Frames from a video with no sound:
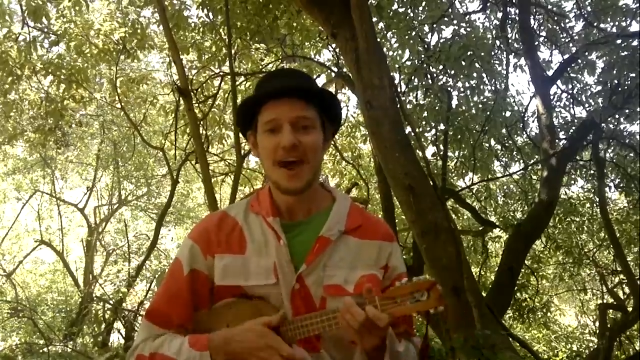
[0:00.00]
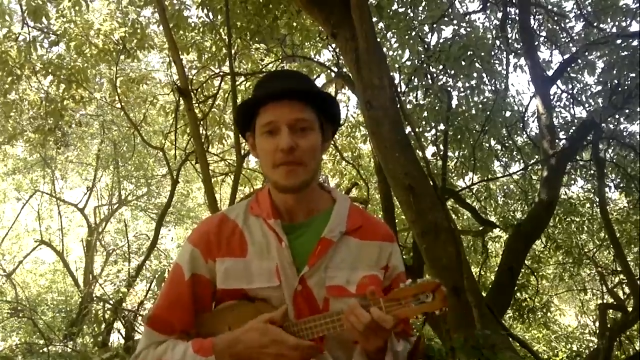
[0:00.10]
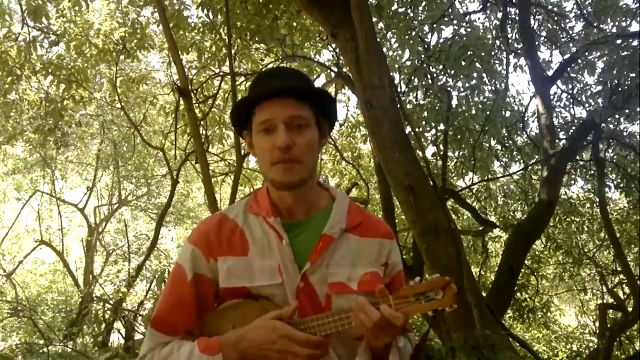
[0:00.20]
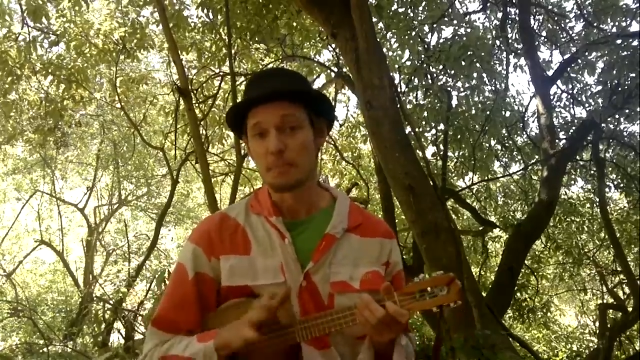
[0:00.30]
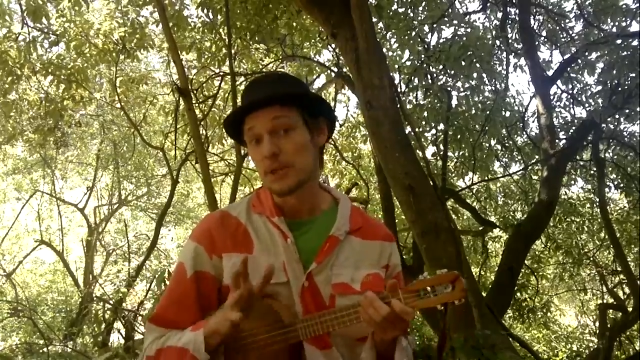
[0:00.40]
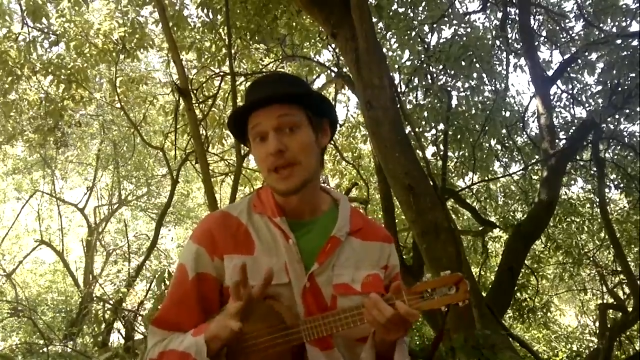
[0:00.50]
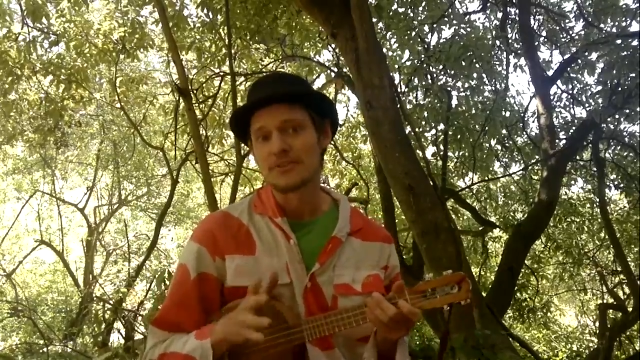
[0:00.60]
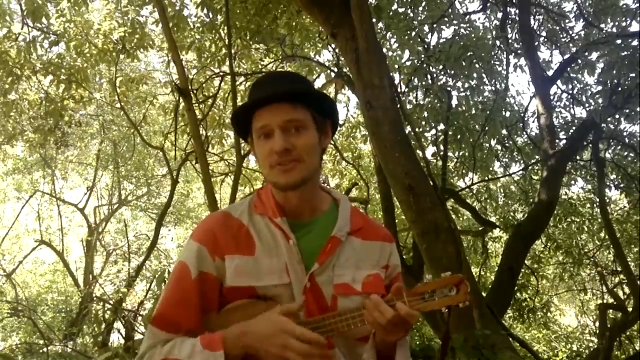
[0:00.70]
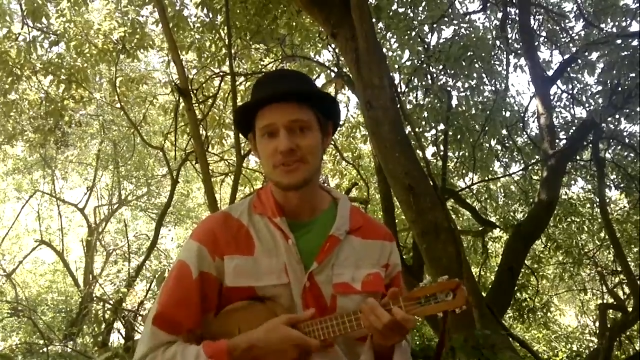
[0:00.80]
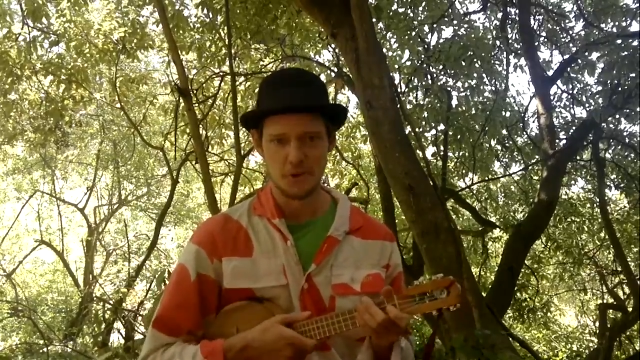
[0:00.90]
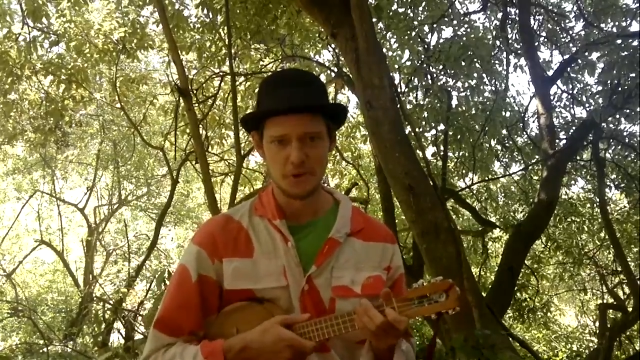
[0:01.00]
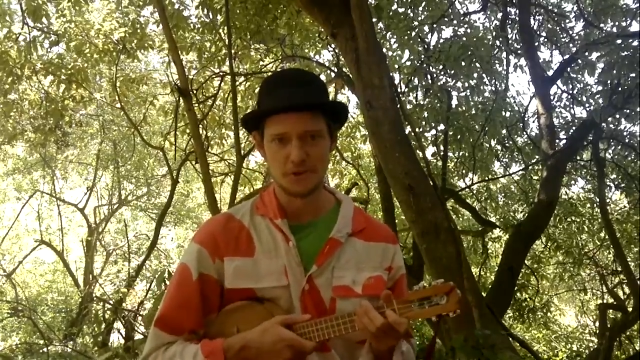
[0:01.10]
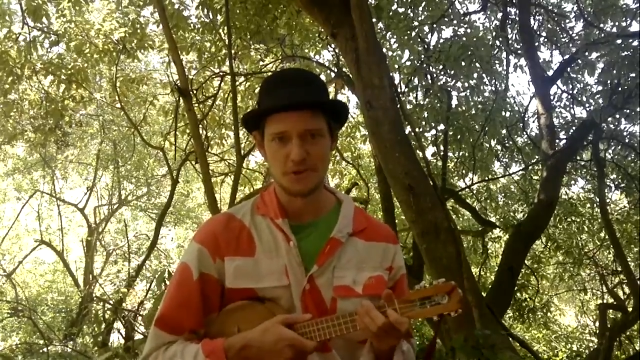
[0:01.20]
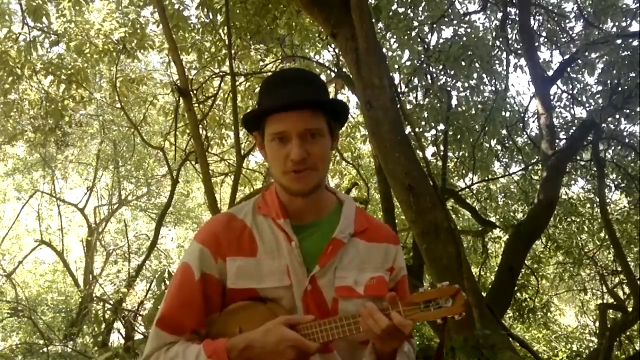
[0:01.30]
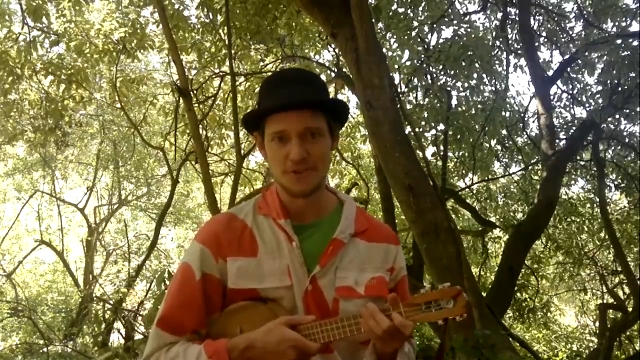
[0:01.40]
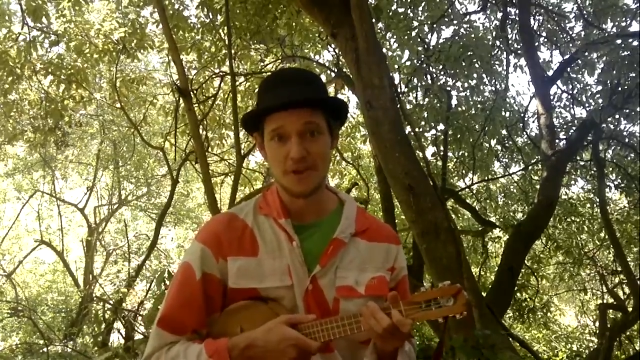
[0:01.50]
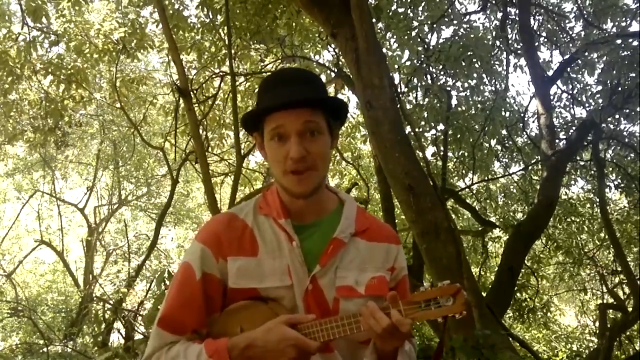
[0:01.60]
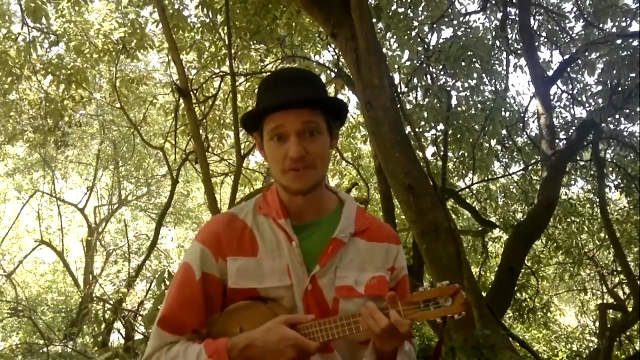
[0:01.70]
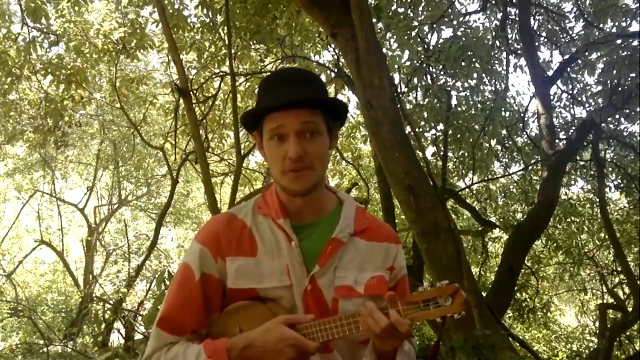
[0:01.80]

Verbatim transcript: at The Place in Oakland on Sunday.